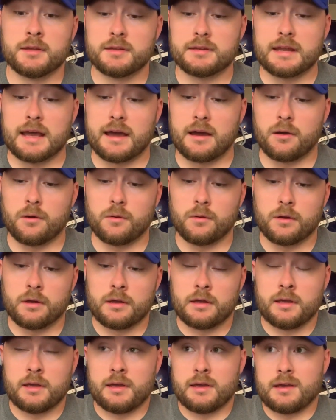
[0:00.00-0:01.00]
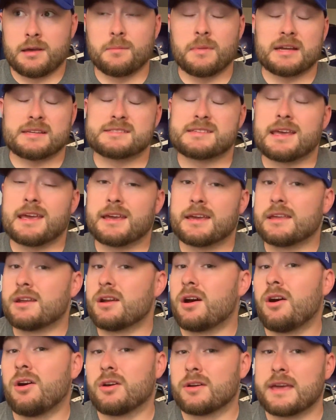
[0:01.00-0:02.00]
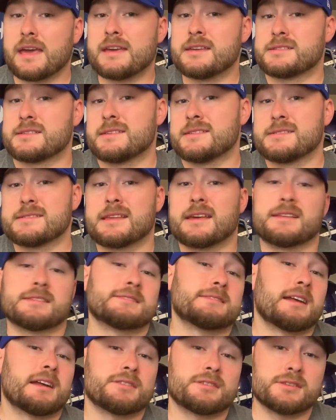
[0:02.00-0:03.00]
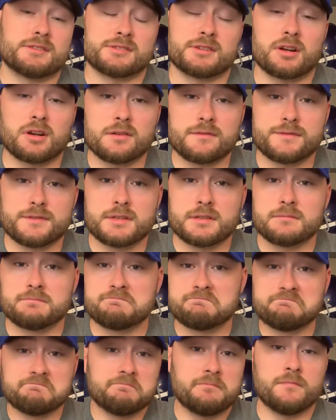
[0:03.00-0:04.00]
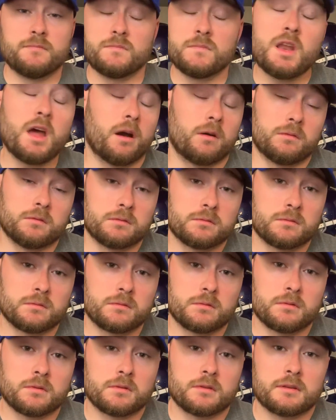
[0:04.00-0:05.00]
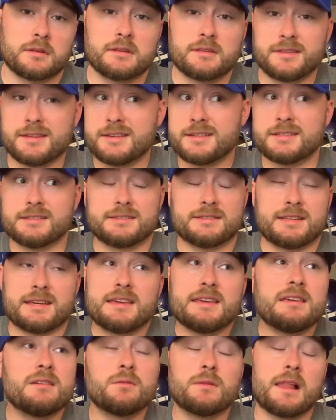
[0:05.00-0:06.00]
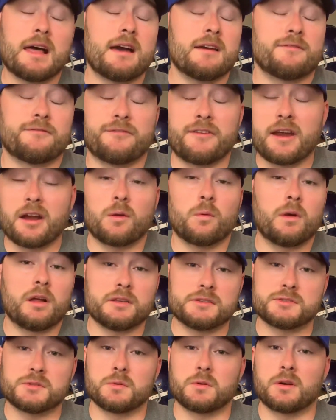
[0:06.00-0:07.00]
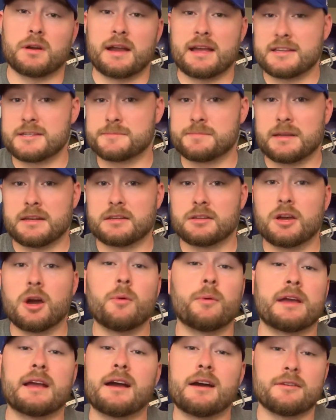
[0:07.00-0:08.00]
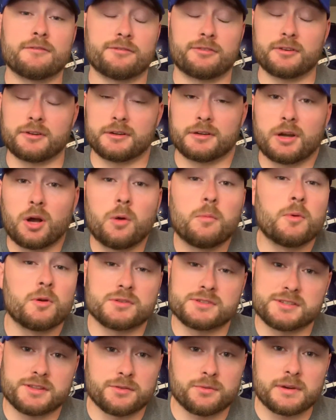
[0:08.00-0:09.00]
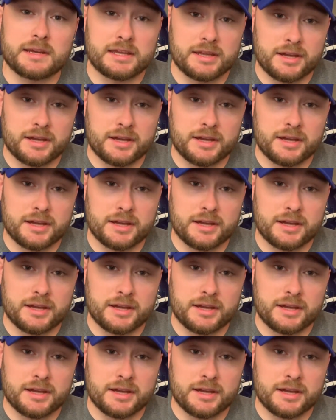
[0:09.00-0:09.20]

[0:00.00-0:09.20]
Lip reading: Now, am I saying in all cases that it's not deserved? No. The Eli farewell tour has been going on for almost 3